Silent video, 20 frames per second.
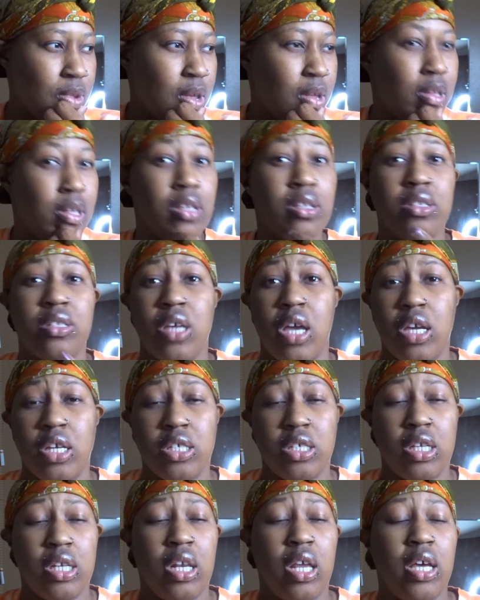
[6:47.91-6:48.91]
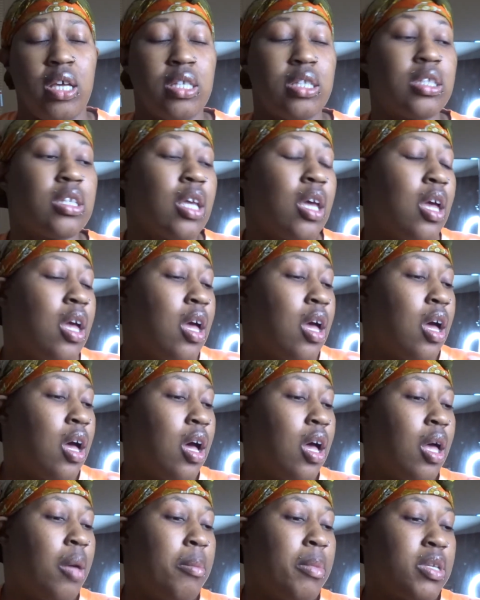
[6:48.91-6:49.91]
does HD Lace,
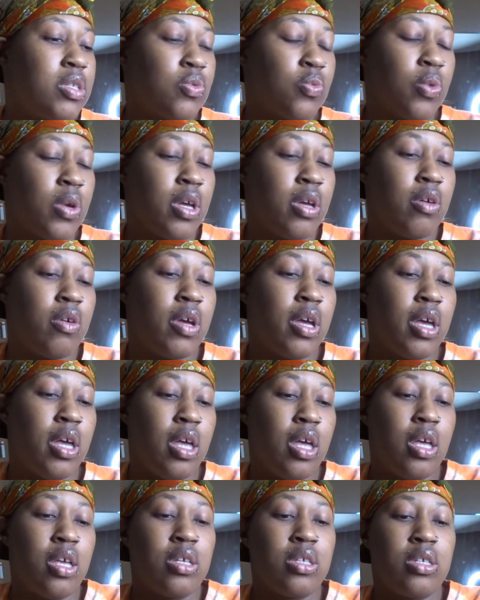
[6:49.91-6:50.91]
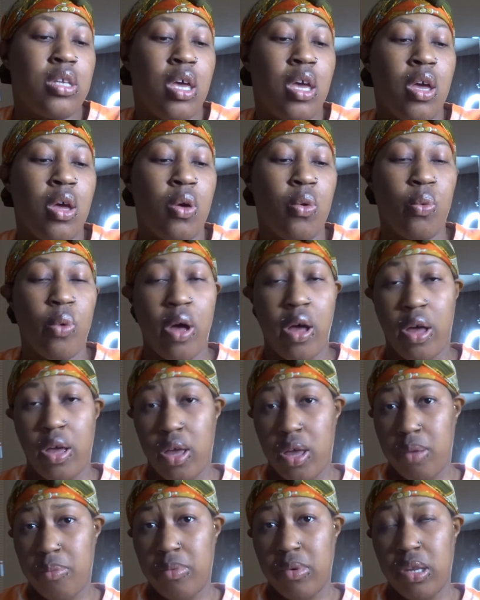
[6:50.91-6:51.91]
as well as Wild
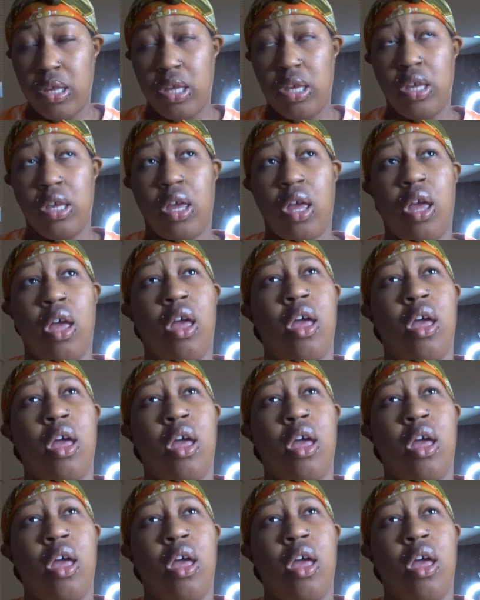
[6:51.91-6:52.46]
Ebony